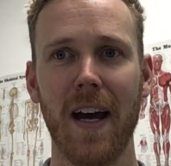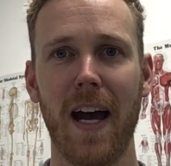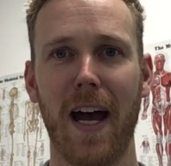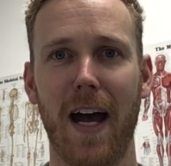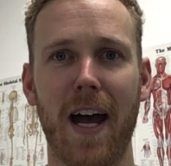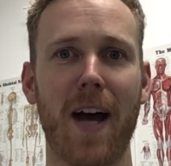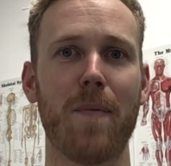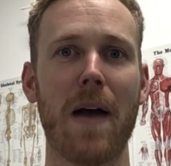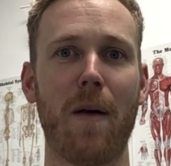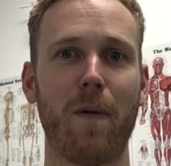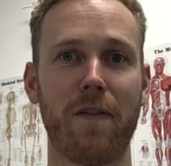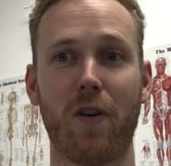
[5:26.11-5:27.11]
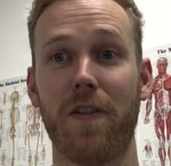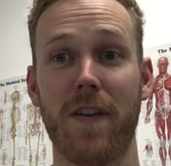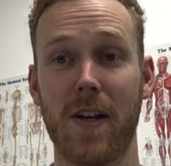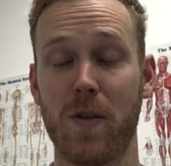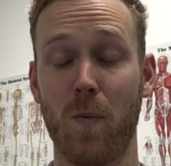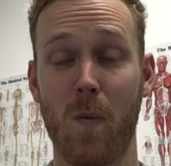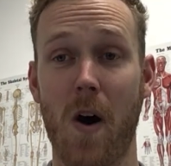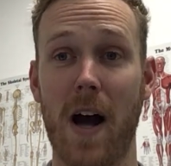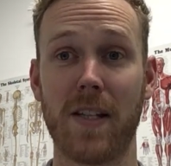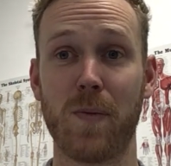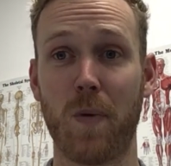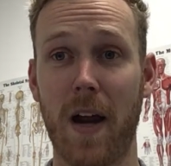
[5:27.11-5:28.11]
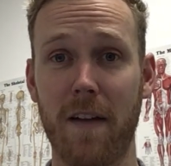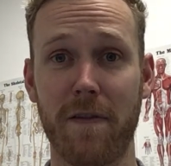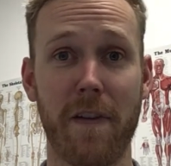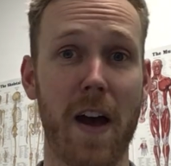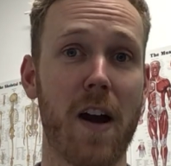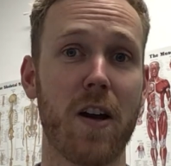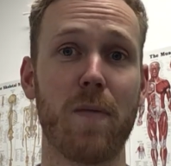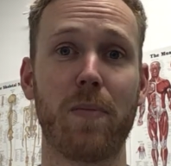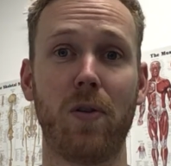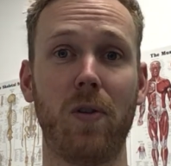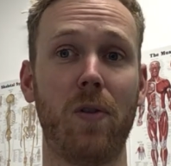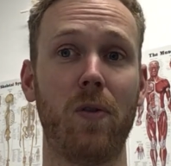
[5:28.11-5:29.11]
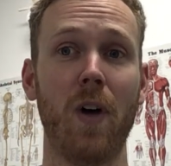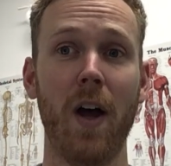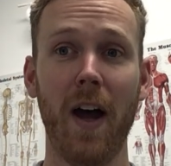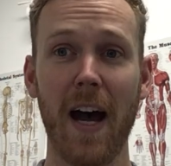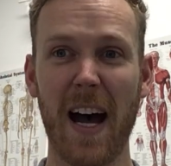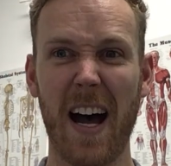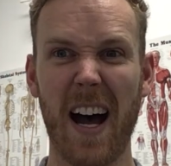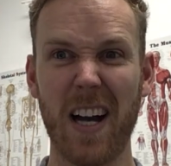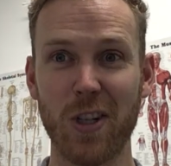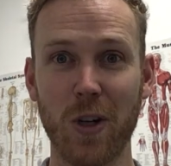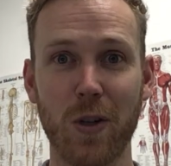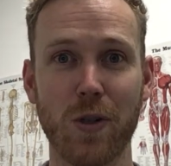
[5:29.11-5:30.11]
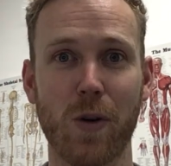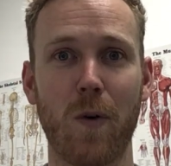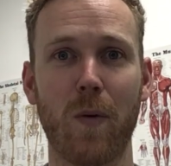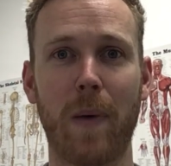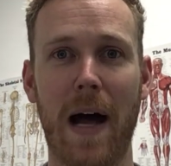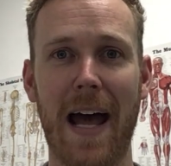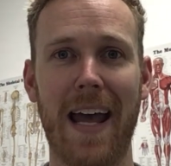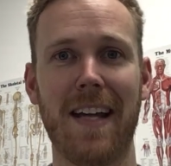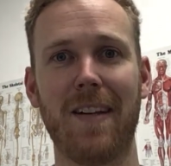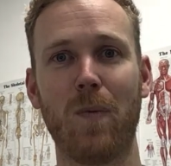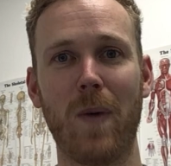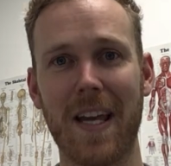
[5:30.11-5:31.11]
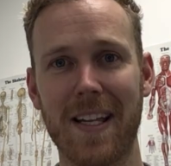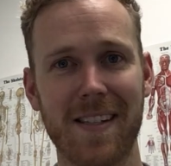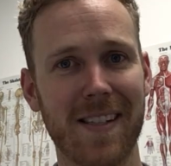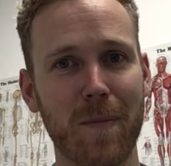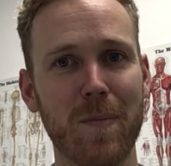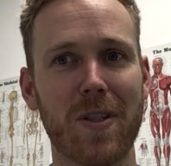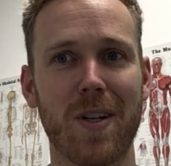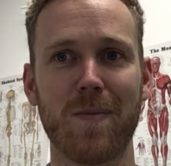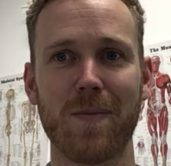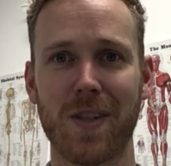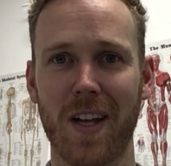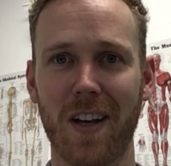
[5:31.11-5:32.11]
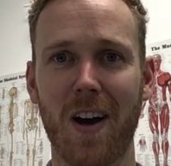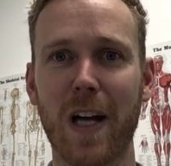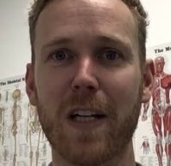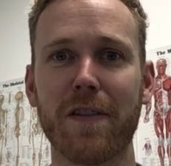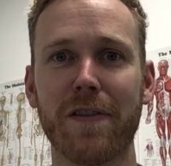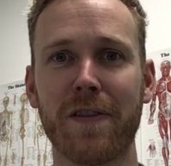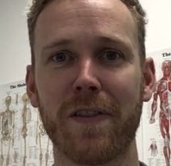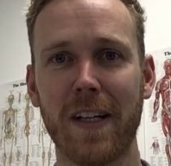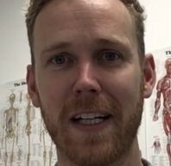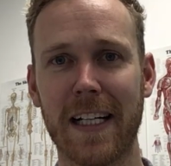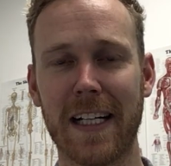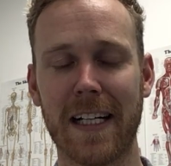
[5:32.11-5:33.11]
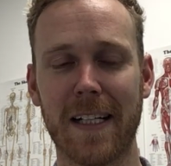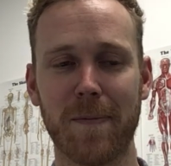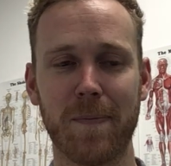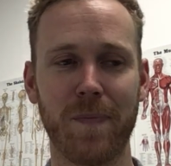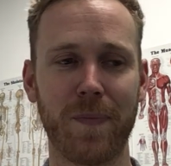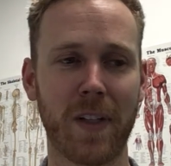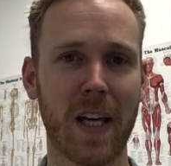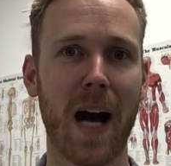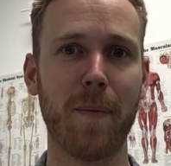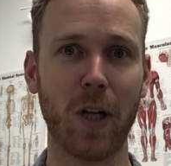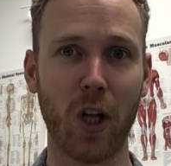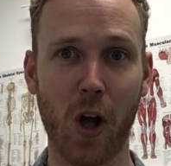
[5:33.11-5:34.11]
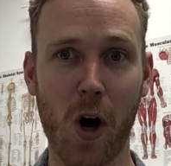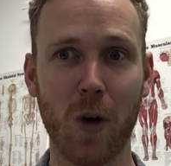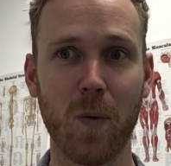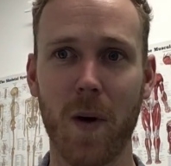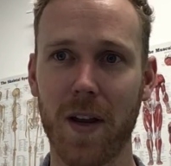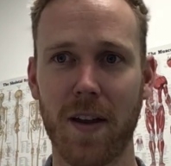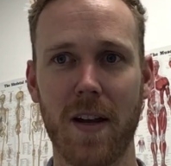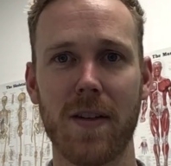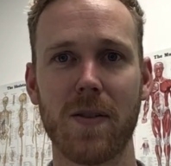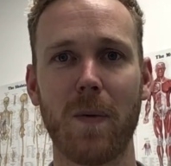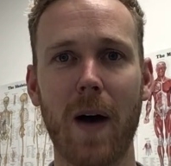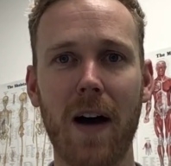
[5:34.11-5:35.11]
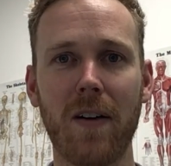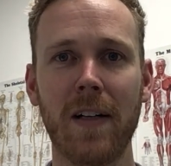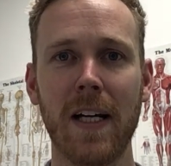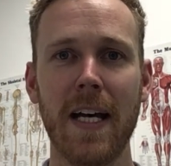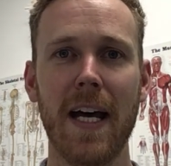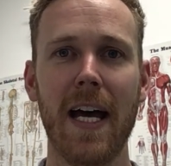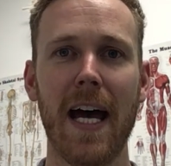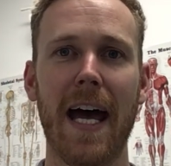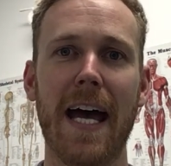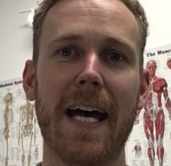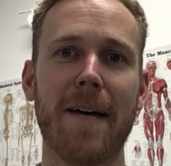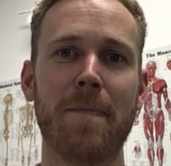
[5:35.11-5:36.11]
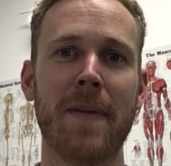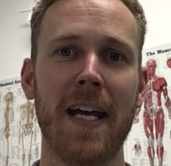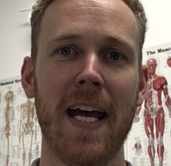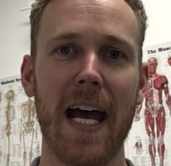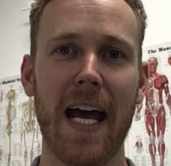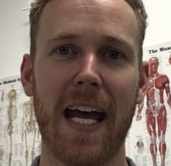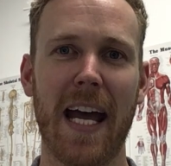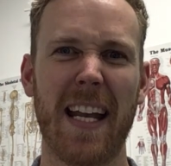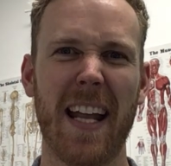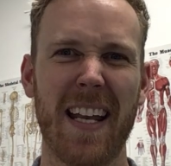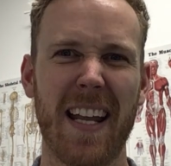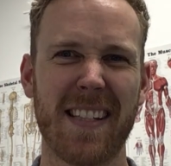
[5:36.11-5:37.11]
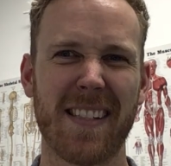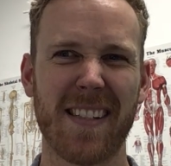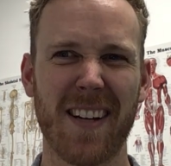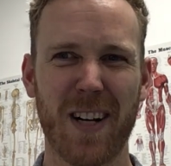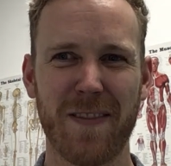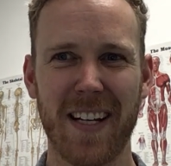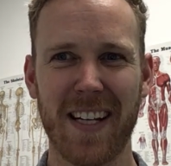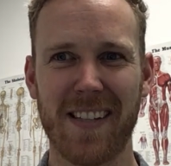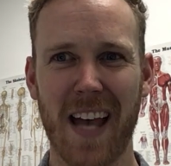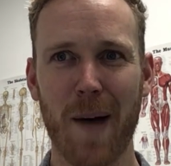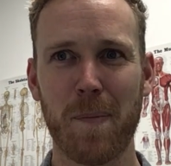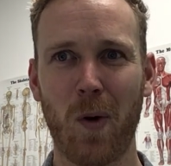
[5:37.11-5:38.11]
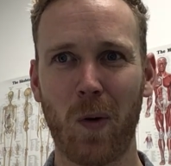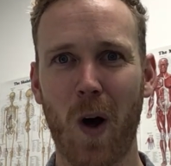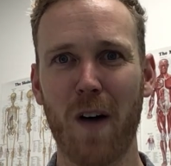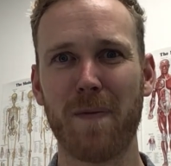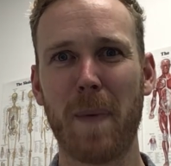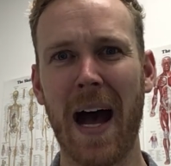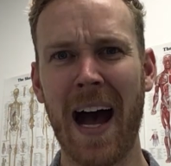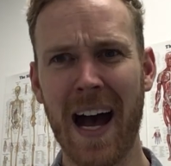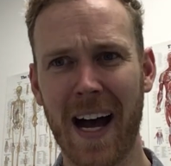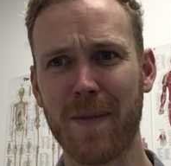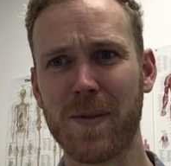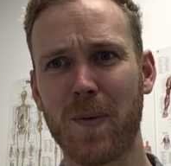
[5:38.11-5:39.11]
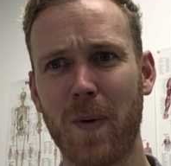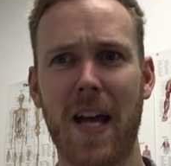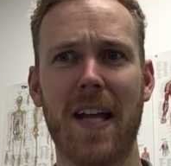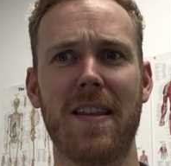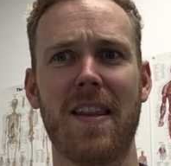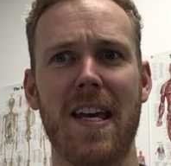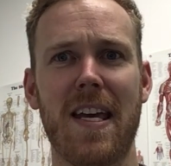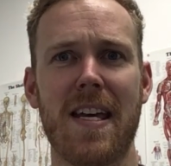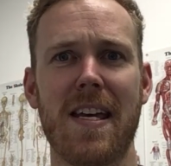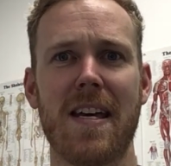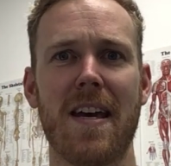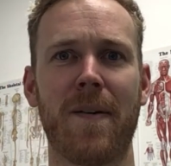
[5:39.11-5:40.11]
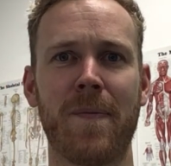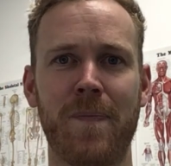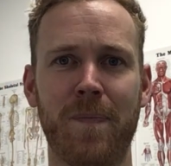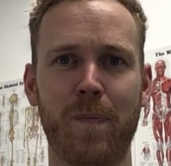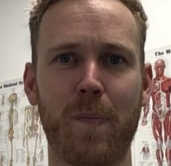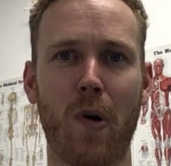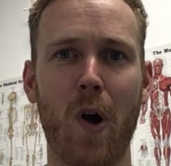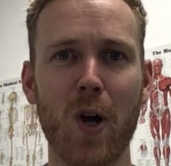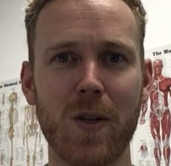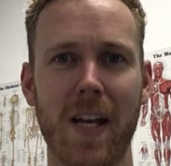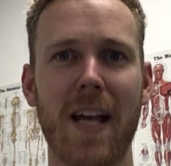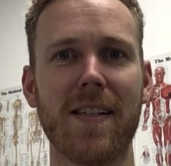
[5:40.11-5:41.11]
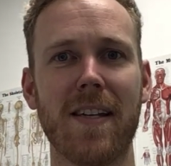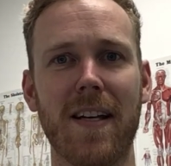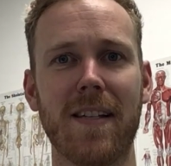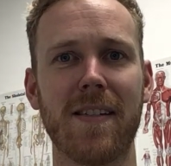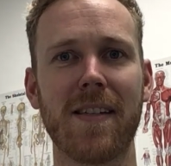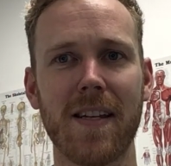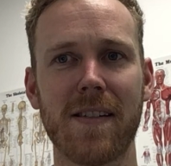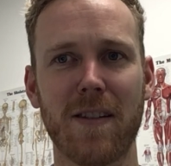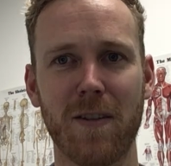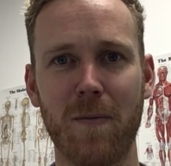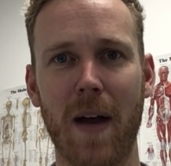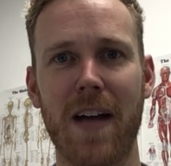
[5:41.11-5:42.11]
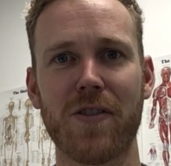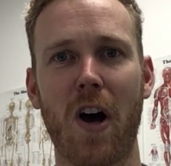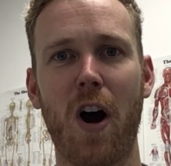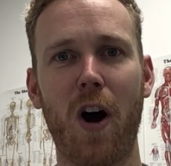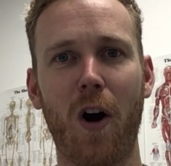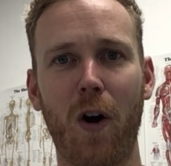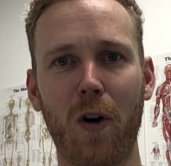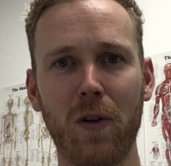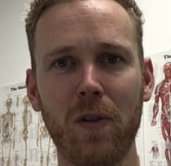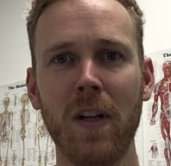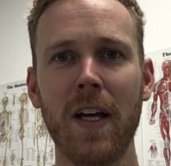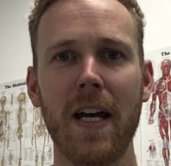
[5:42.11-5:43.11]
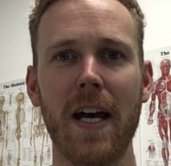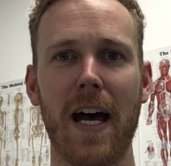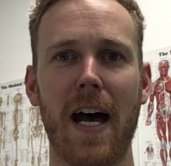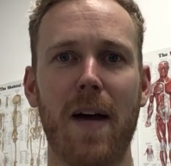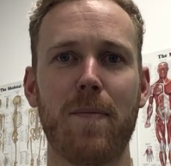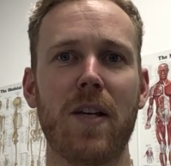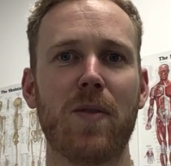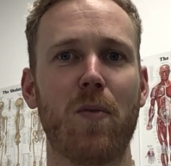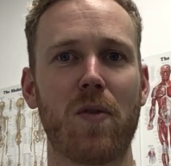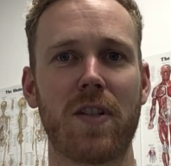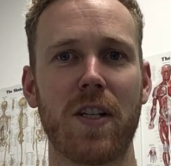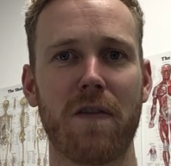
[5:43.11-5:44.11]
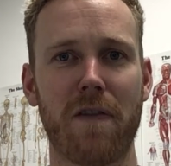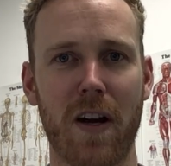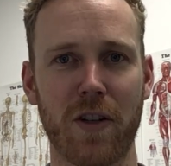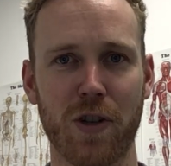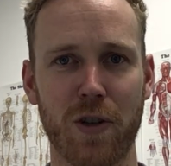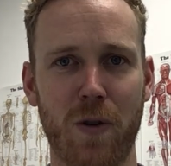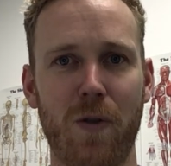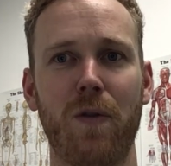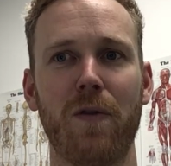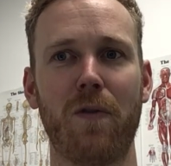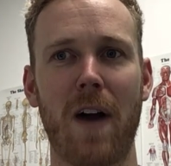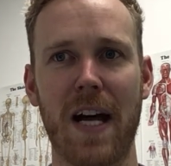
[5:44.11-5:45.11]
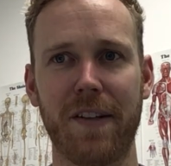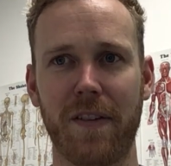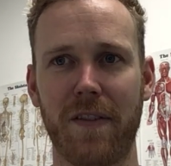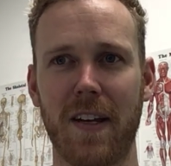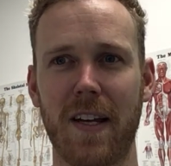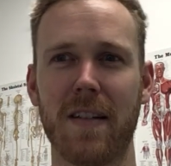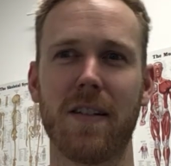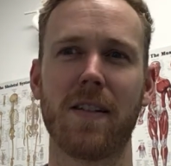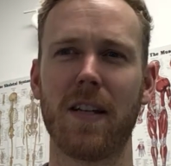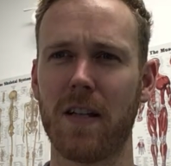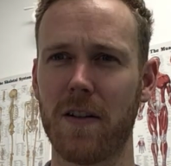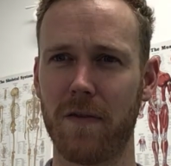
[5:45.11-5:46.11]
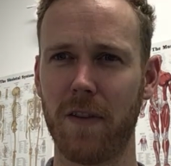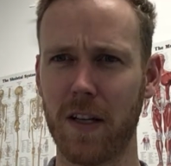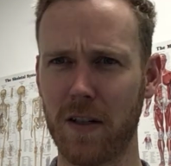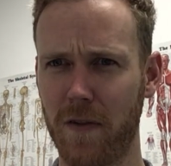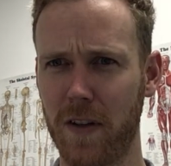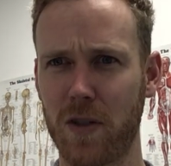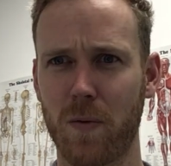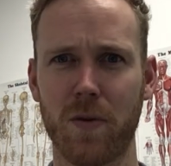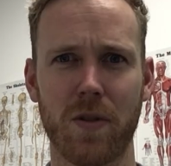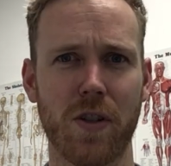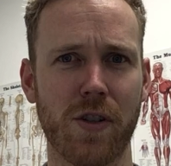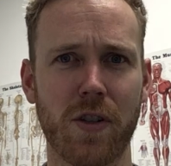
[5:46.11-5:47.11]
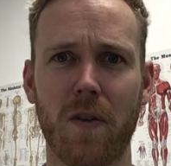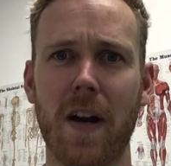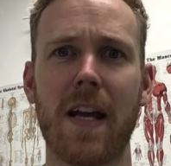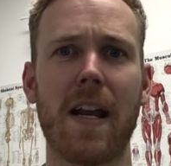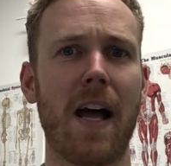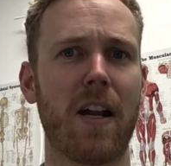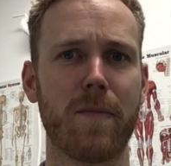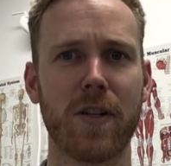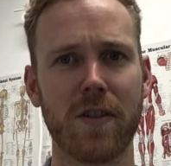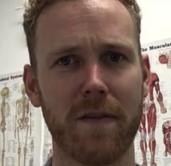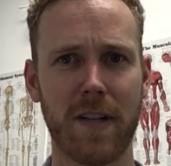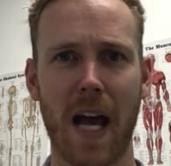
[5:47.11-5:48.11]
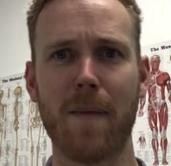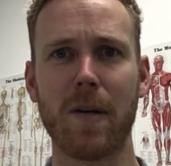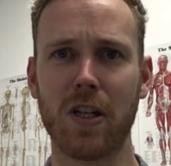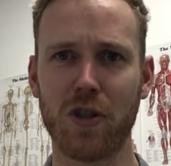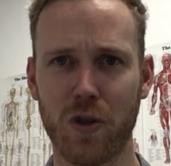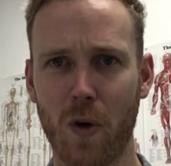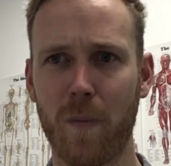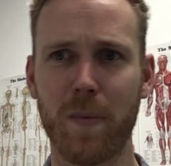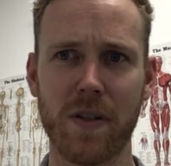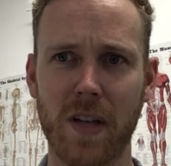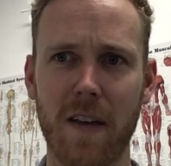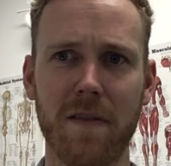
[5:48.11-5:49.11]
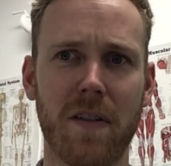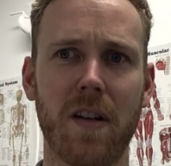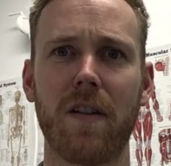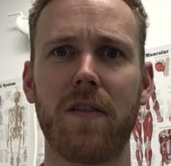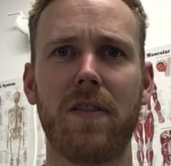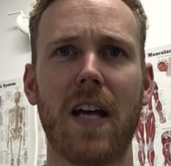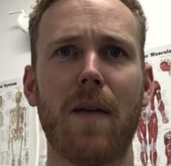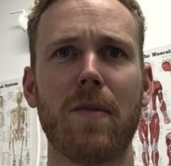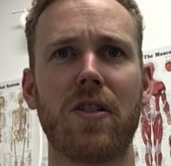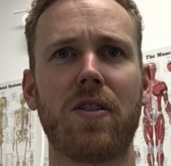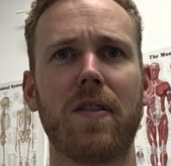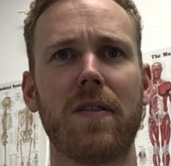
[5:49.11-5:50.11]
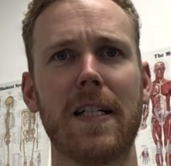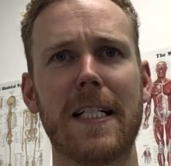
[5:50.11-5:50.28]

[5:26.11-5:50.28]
And we've got these widespread, variable, unusual pain, weird symptoms that kind of come along with it as well. And that's kind of an example of perhaps when the processing system as a whole is more dysfunctional rather than just individual discrete elements of damage or perceived damage.